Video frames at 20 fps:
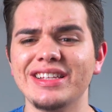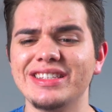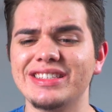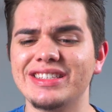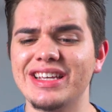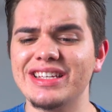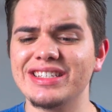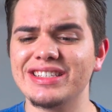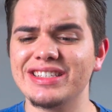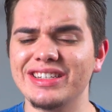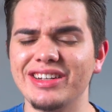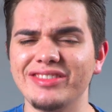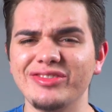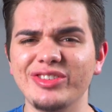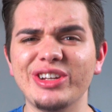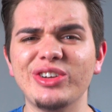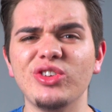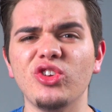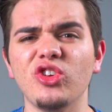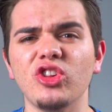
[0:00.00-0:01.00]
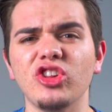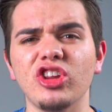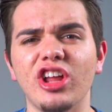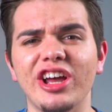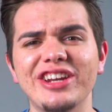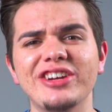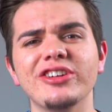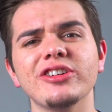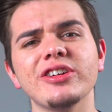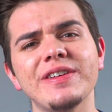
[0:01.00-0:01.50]
tasted a little
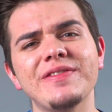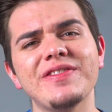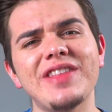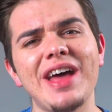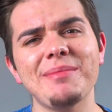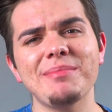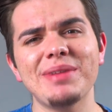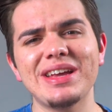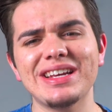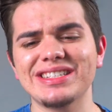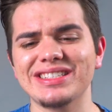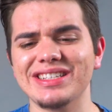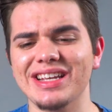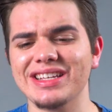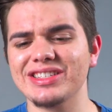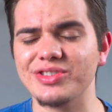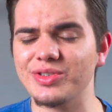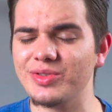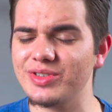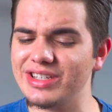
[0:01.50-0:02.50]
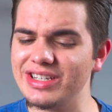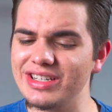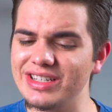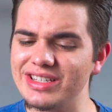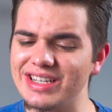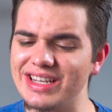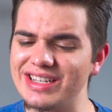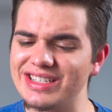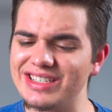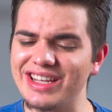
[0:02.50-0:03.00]
lighter, if that makes sense. So it didn't
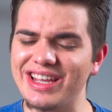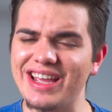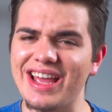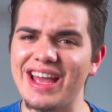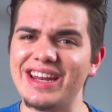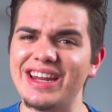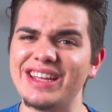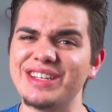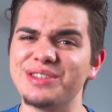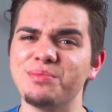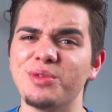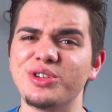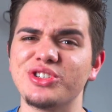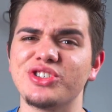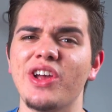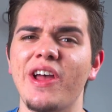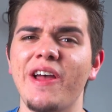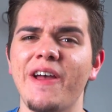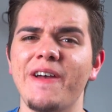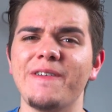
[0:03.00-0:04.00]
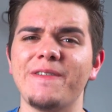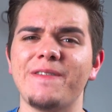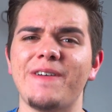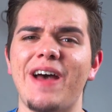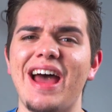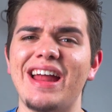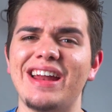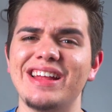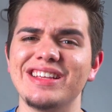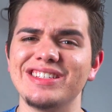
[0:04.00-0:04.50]
taste like it had as much
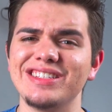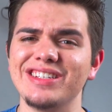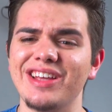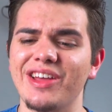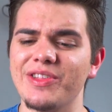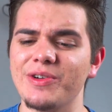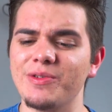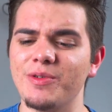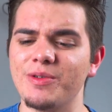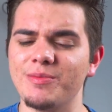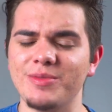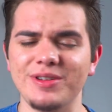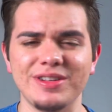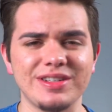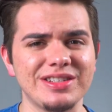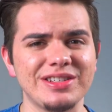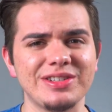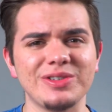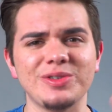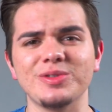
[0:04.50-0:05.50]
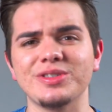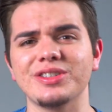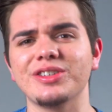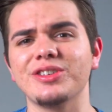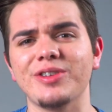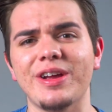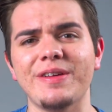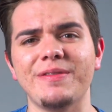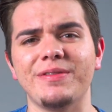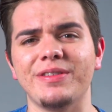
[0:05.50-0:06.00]
fat as the other one, but it still was a great